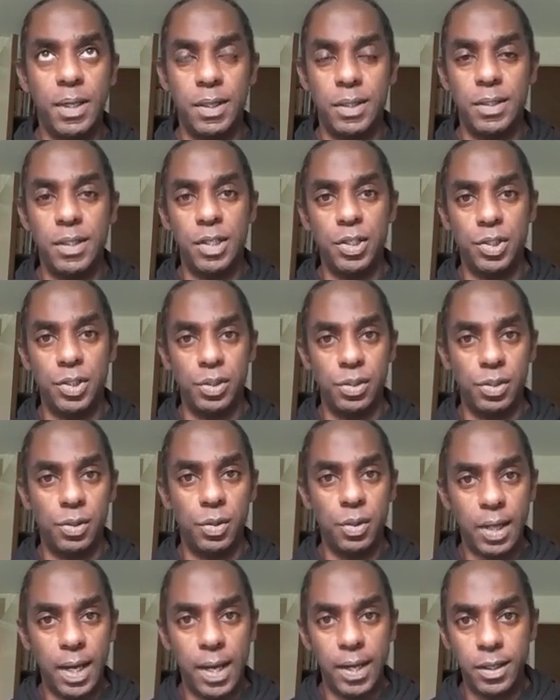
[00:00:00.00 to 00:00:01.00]
conditioned to
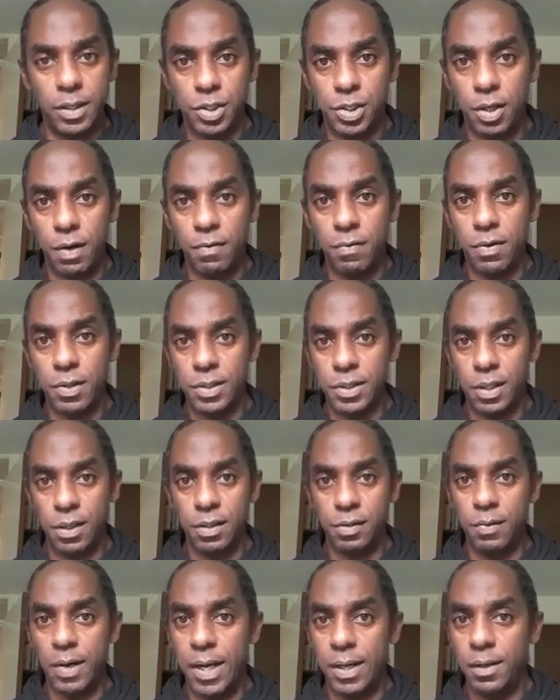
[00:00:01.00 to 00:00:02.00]
look at each other as a
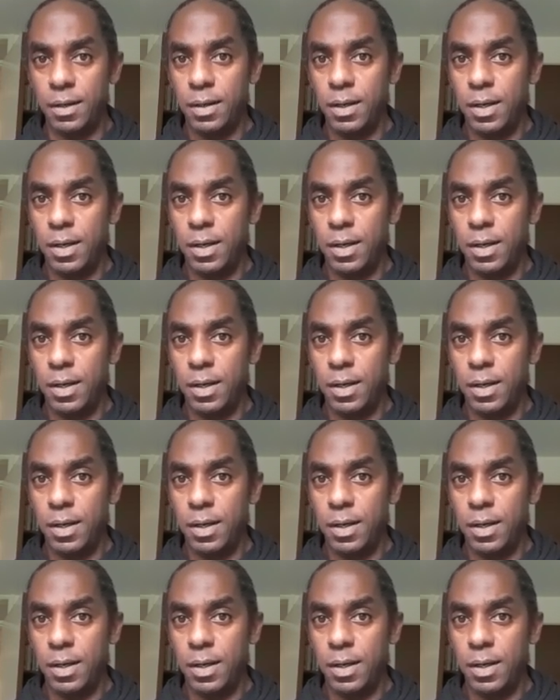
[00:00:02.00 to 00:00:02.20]
threat.